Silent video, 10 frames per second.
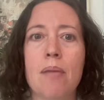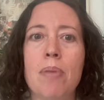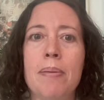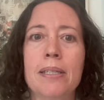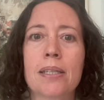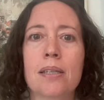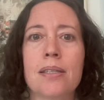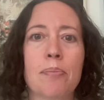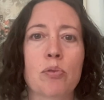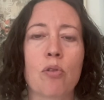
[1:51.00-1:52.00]
Maybe it's a
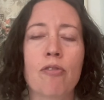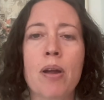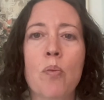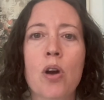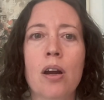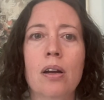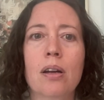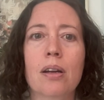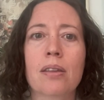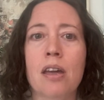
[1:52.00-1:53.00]
conceptual
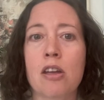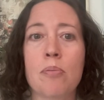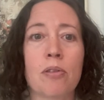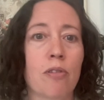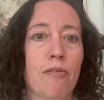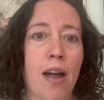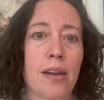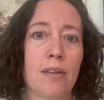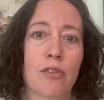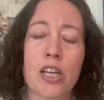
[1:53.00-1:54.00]
framework that you've been
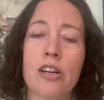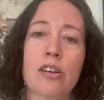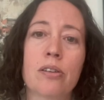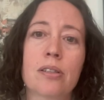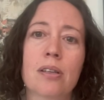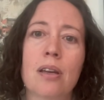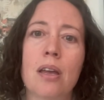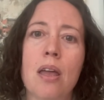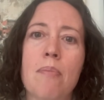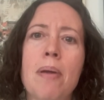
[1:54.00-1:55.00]
refining for years.
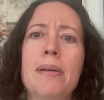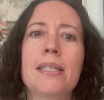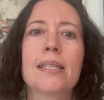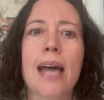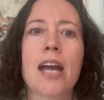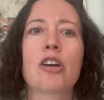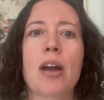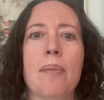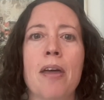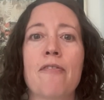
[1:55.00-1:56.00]
Maybe it's a
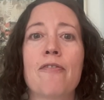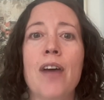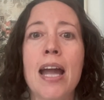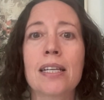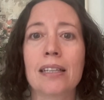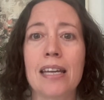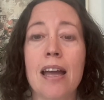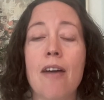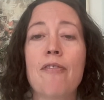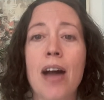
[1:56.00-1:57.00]
diagram that finally
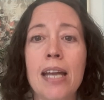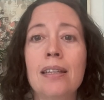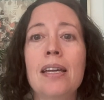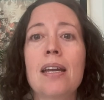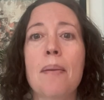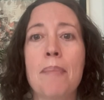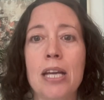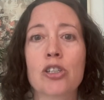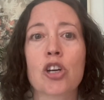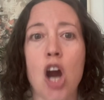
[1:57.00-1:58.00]

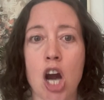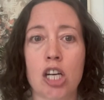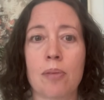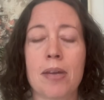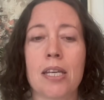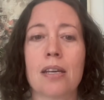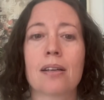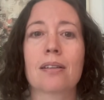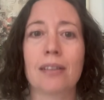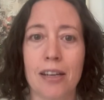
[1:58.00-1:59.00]
makes your argument
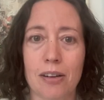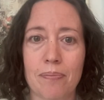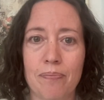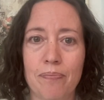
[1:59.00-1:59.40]
clear.